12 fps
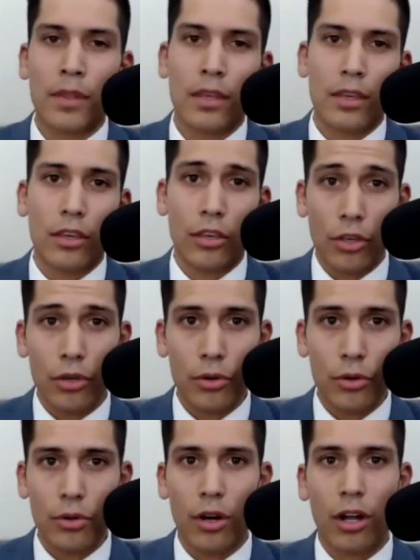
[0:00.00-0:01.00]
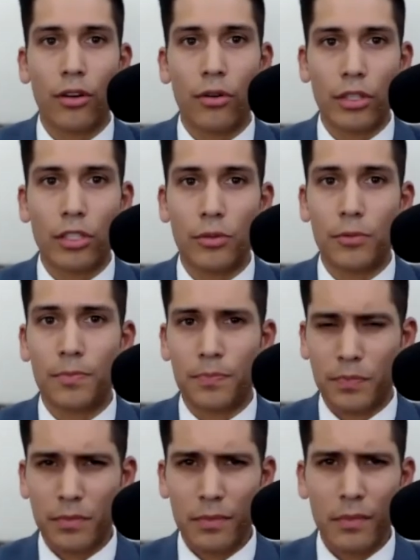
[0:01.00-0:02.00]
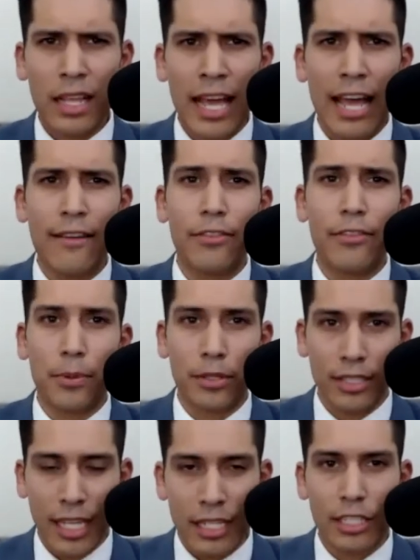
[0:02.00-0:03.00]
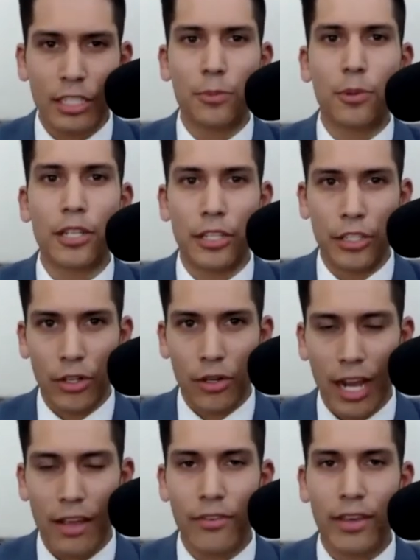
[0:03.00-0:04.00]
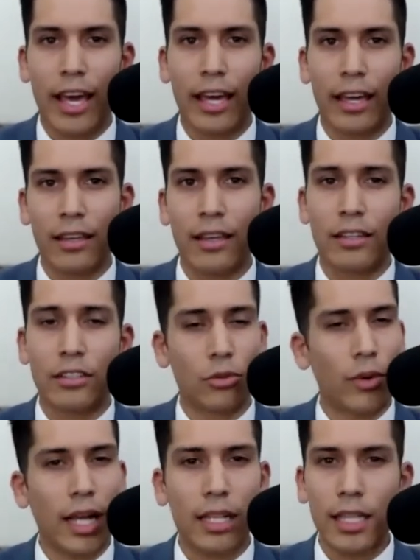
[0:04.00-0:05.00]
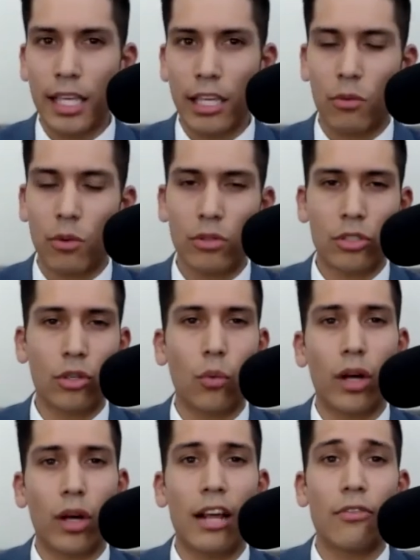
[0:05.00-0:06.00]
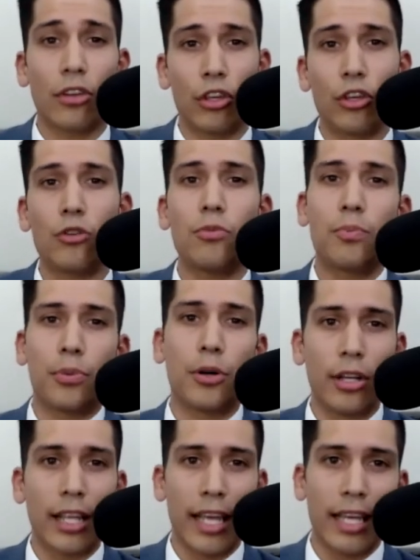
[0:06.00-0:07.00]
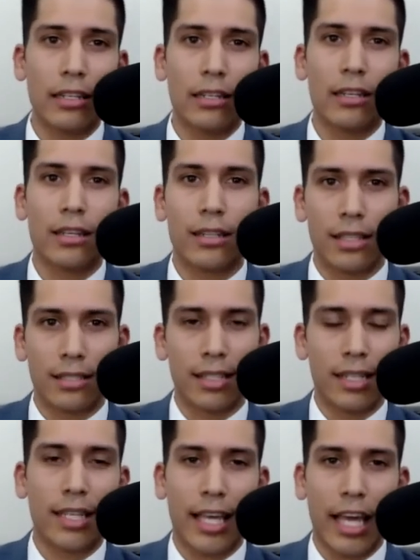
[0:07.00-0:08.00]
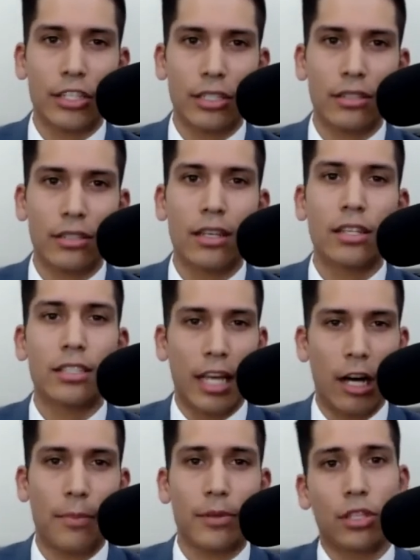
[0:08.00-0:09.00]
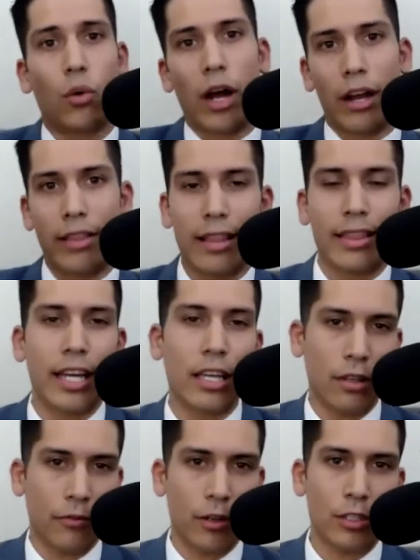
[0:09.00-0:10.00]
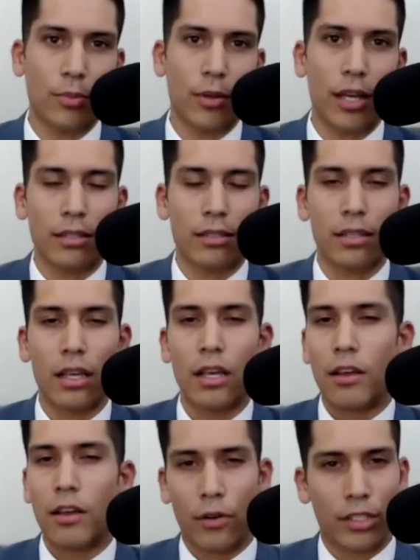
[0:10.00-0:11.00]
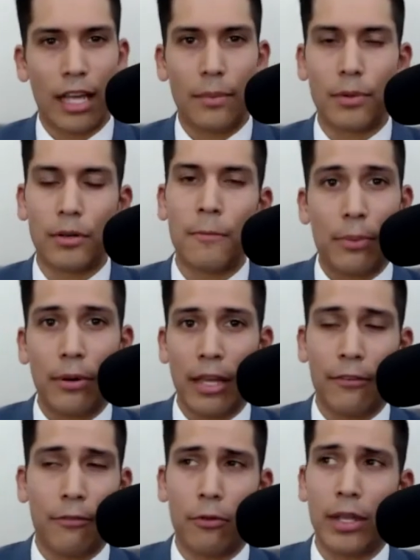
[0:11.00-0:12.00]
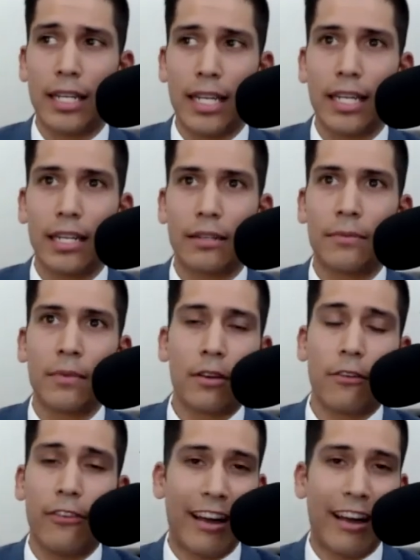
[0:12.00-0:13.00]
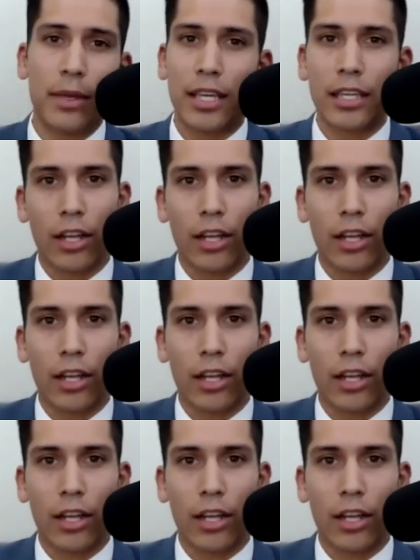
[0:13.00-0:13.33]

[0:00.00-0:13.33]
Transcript: you are going to have the percentage put in your IVA directly equal to whatever you put in the syndication to help us acquire that thing in the first place. For example, if we needed $5 million